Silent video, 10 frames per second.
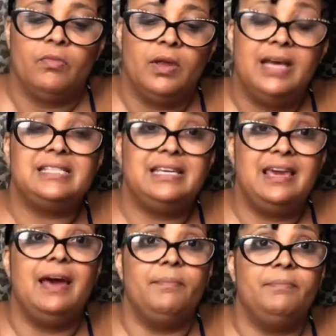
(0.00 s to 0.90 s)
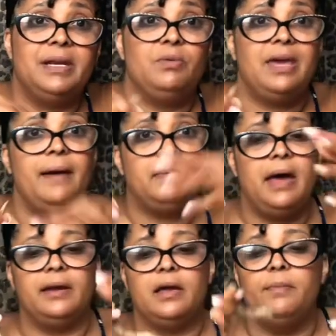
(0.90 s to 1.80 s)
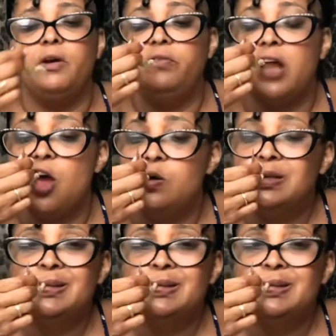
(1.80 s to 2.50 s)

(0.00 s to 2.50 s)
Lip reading: He kept kind of come over there.